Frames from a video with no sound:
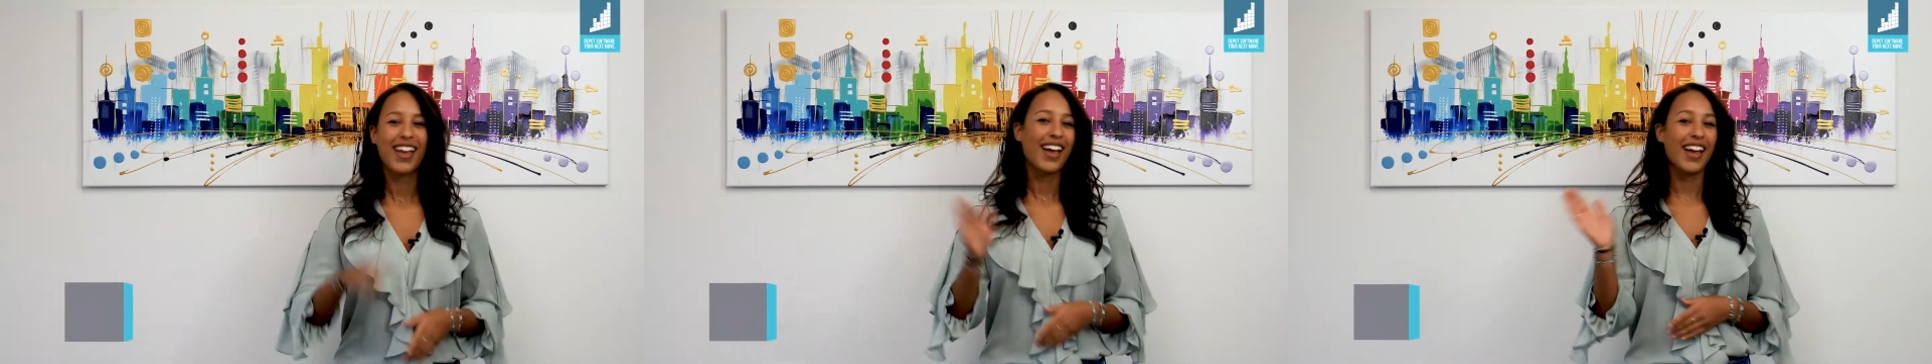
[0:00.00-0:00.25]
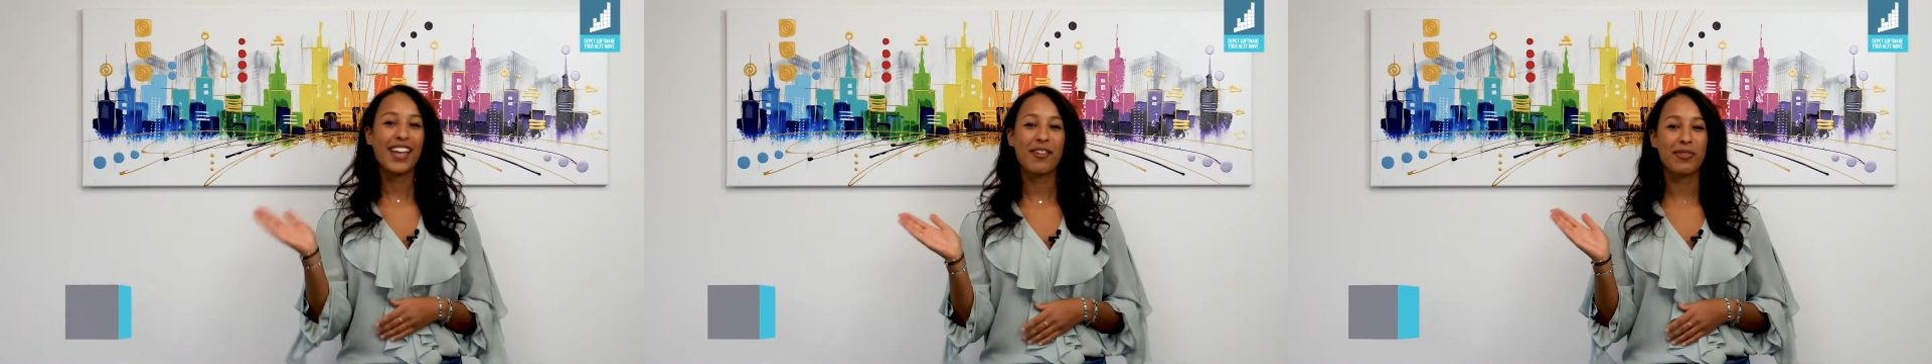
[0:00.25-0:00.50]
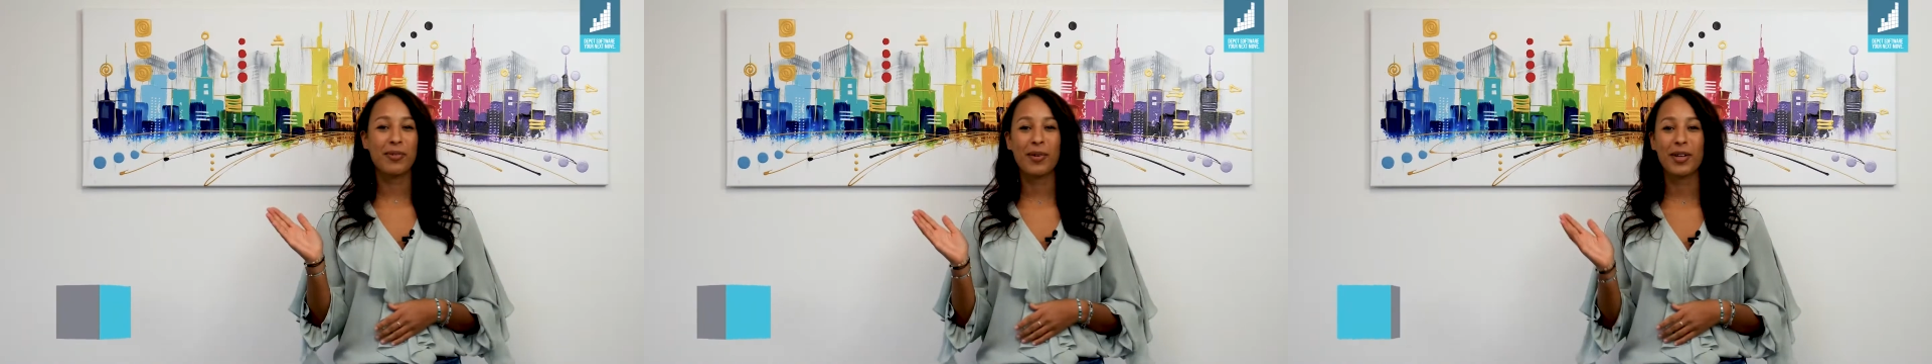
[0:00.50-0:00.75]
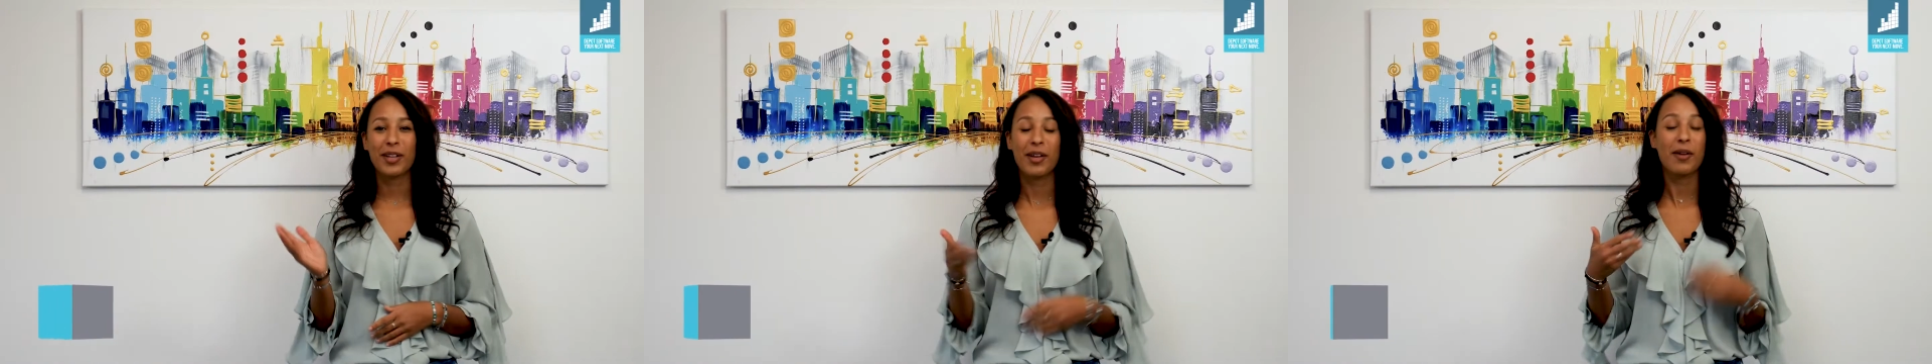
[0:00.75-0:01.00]
Hi
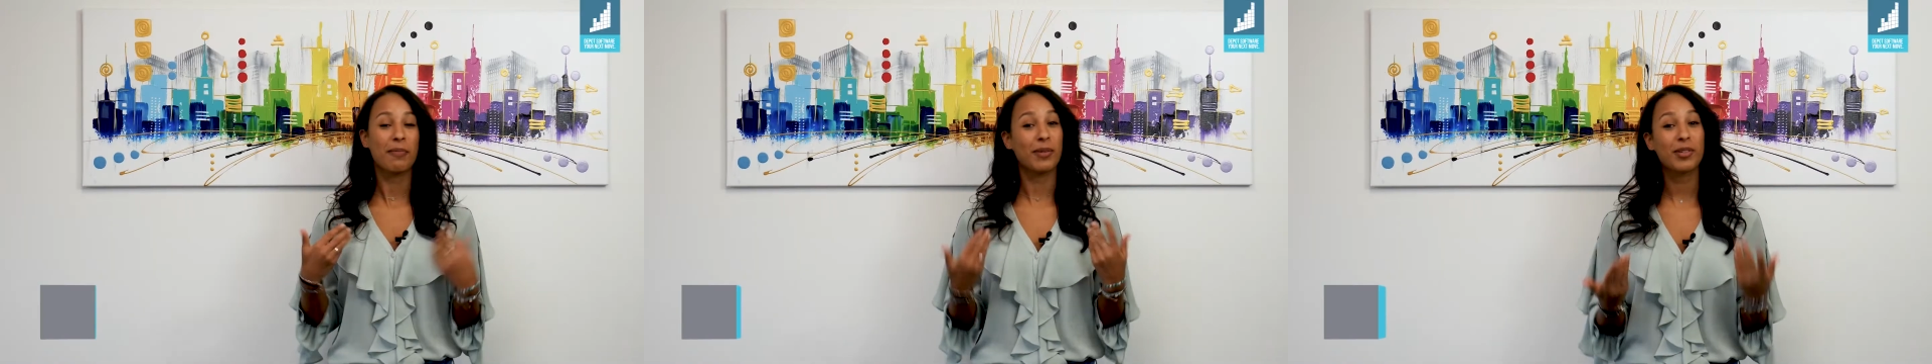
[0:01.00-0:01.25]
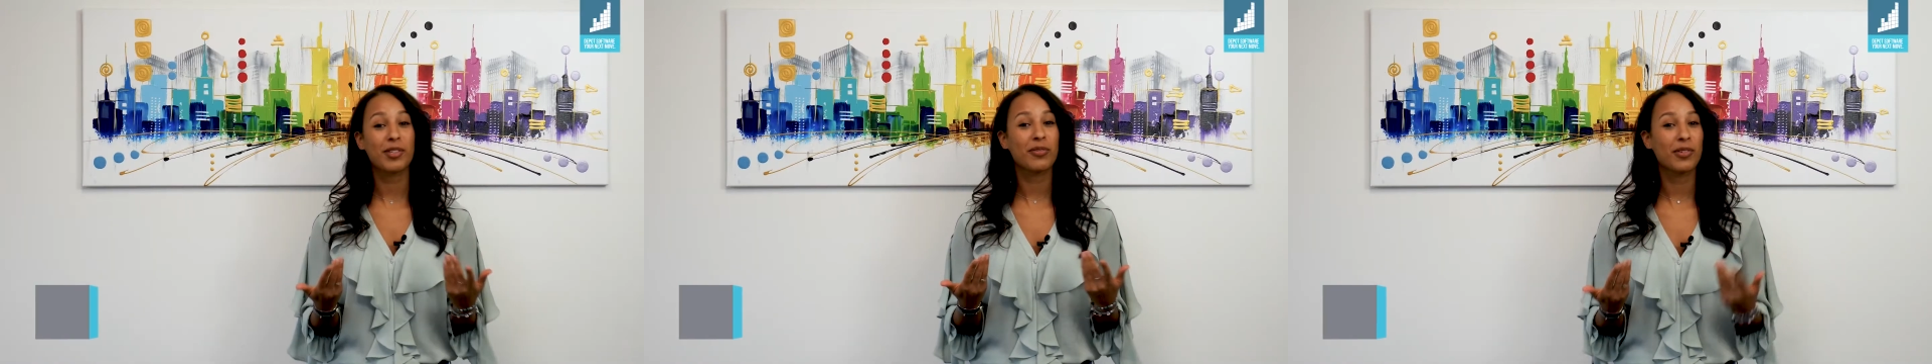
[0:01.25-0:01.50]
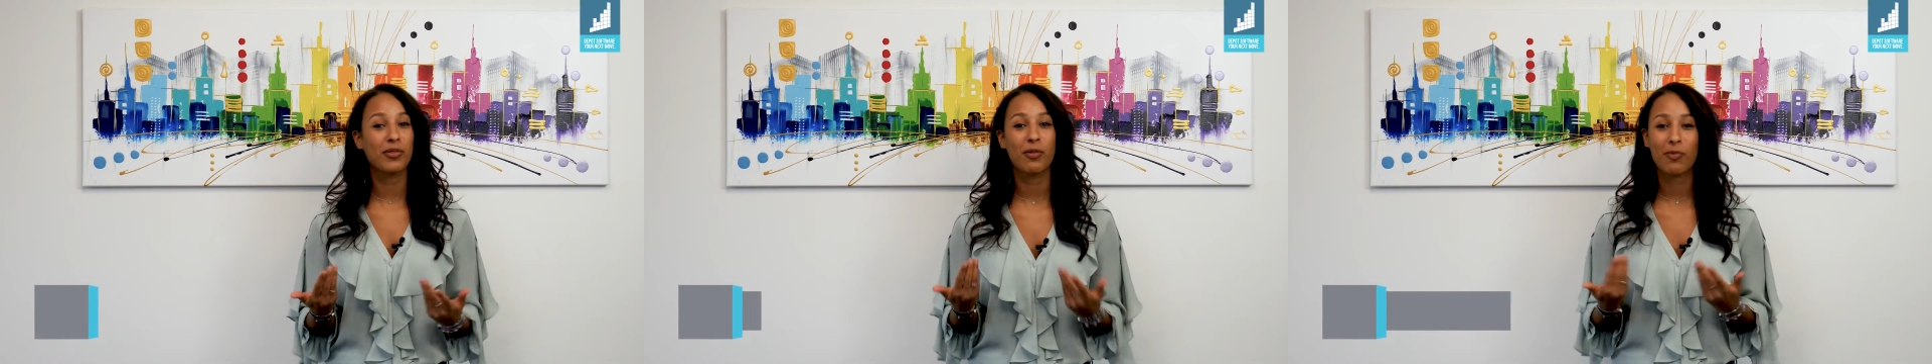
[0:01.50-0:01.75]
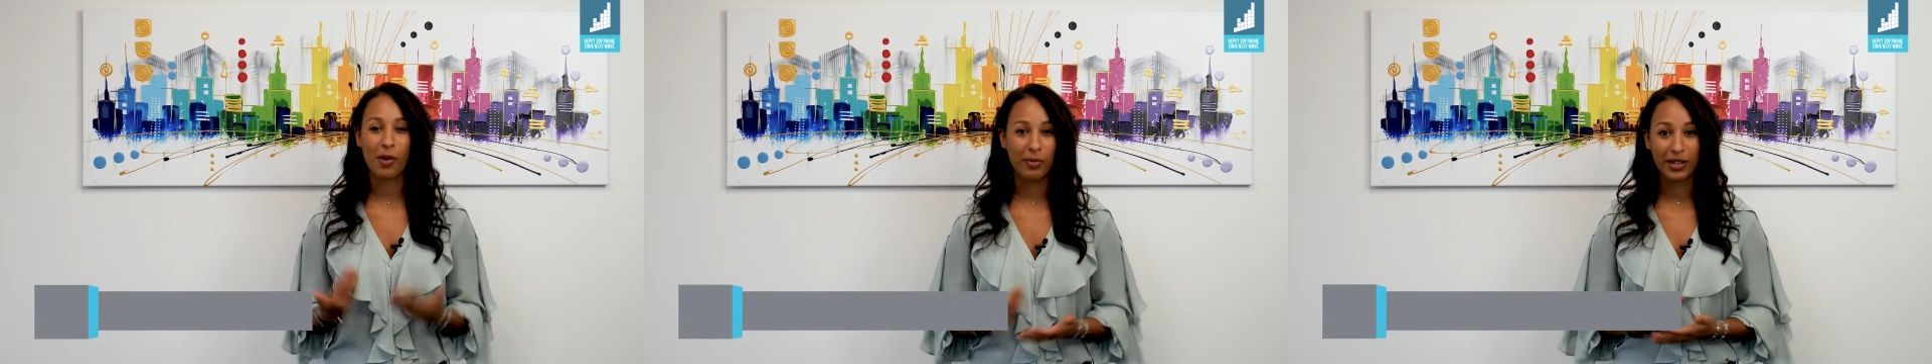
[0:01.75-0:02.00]
everyone! Most of you will
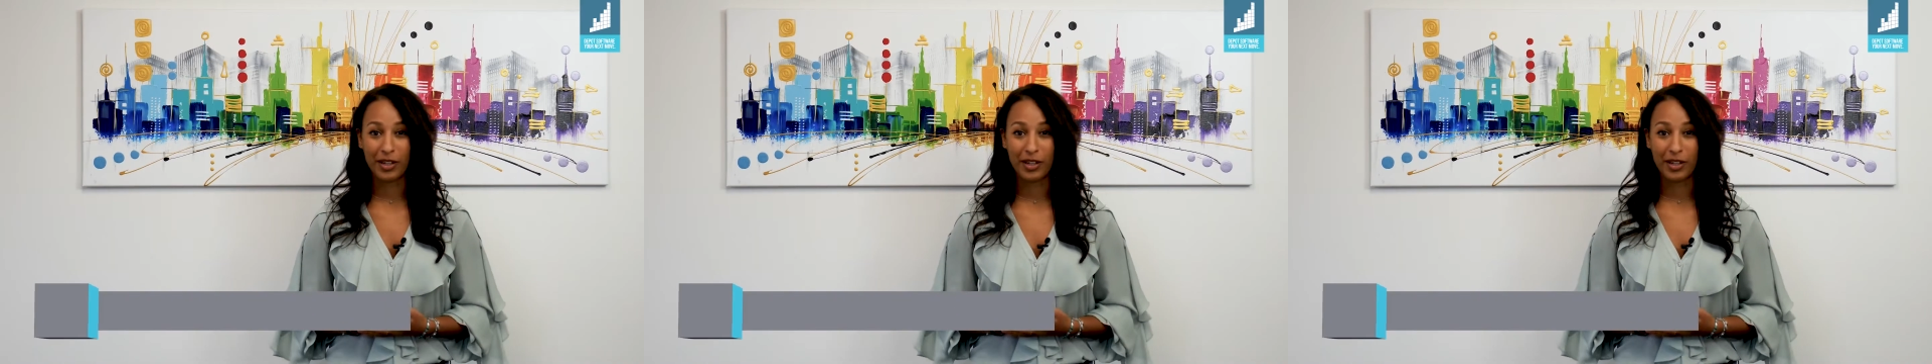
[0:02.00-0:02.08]
probably